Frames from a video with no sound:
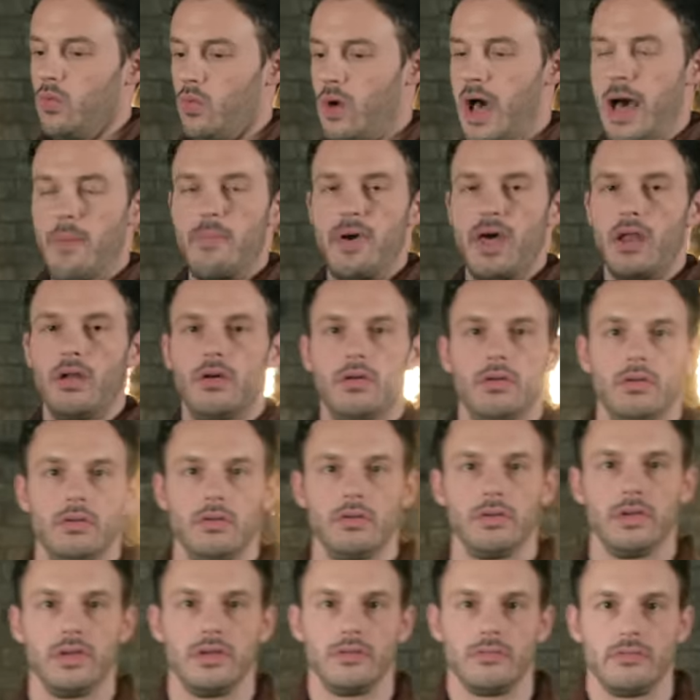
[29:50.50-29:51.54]
Wah pedal
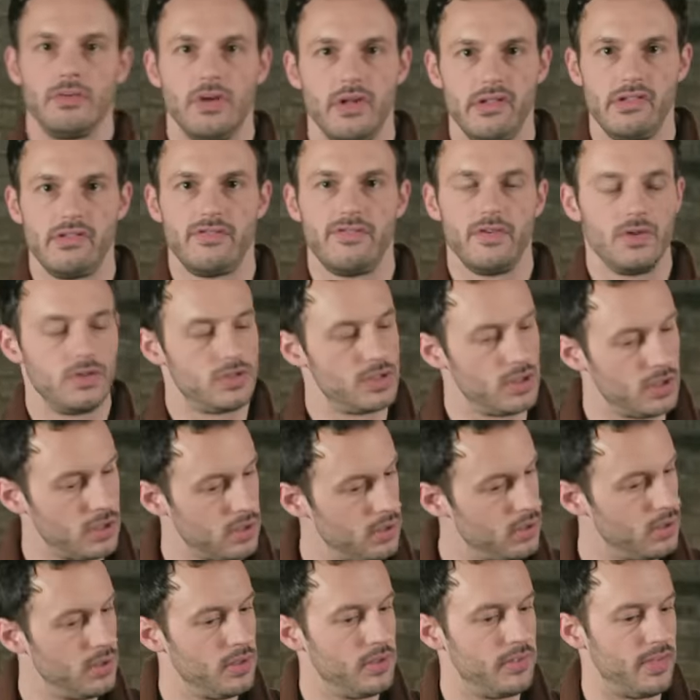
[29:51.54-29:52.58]
is a
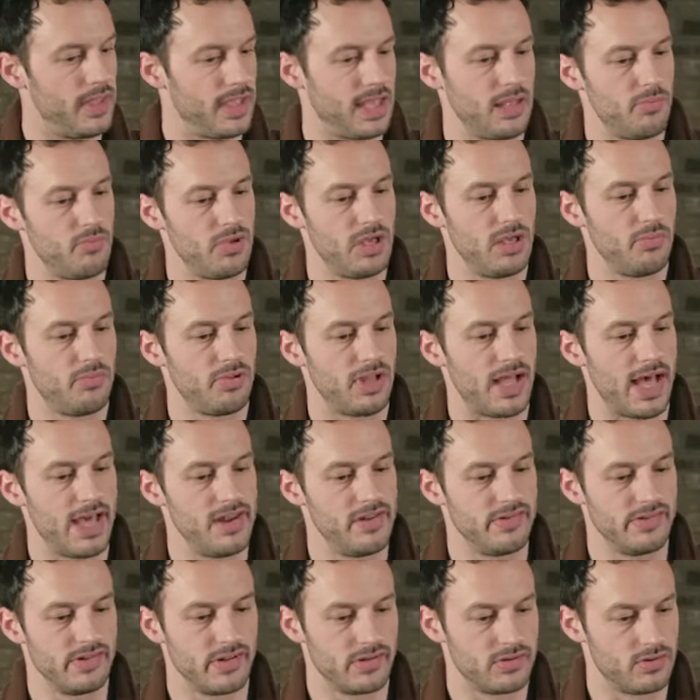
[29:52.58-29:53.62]
filter that can be
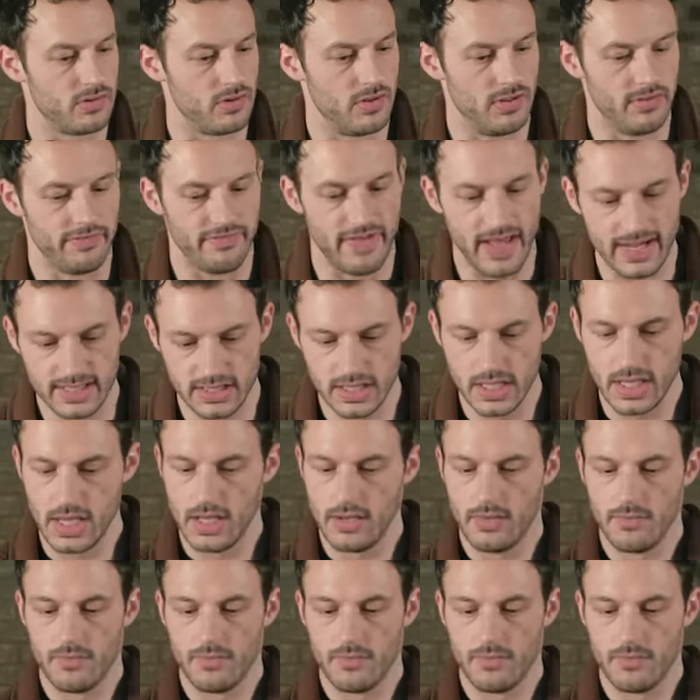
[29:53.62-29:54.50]
applied as an external effect.